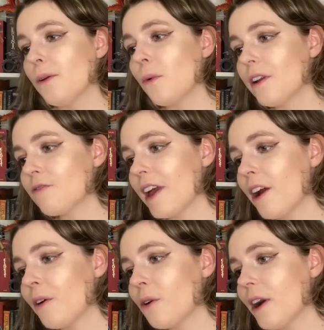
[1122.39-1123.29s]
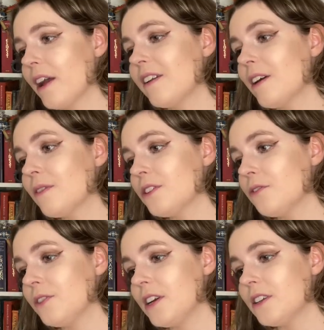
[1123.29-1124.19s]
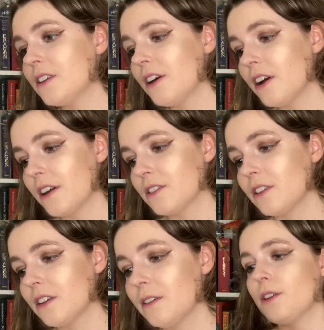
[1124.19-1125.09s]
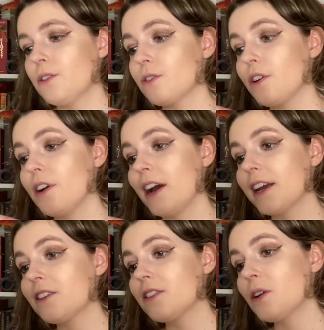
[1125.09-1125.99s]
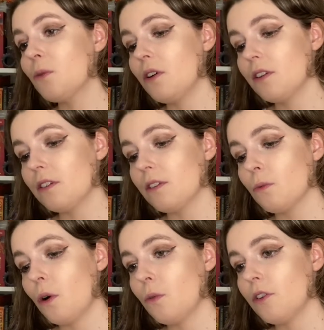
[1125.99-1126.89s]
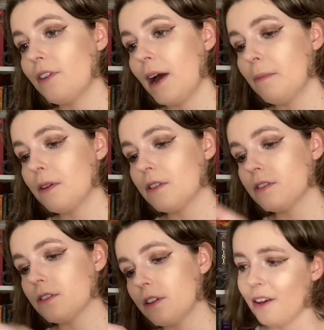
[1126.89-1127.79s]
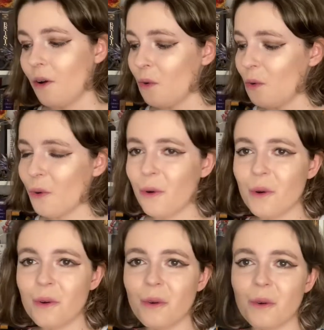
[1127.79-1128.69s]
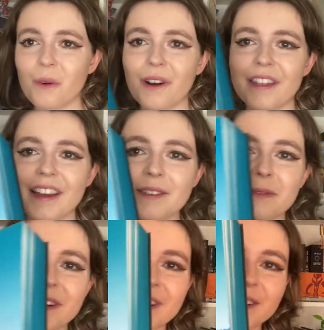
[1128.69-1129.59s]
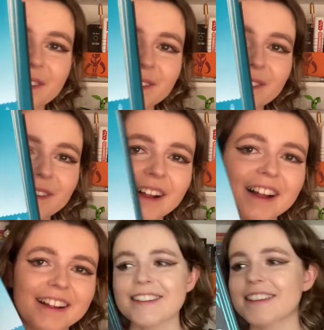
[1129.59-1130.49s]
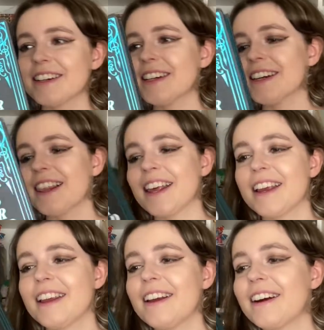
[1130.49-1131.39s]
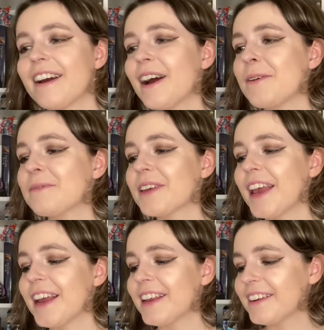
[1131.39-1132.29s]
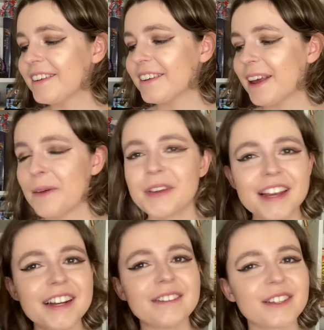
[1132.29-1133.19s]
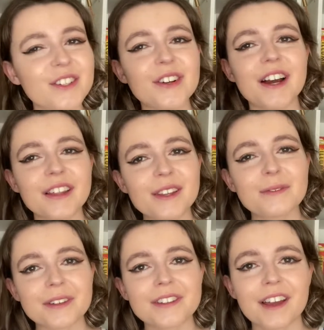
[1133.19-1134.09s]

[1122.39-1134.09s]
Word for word: What if Ariel had never defeated Ursula? So I can see what, what would have happened. Ooh, and that's pretty cool. So there you go, I'm keen. I'm keen to try these ones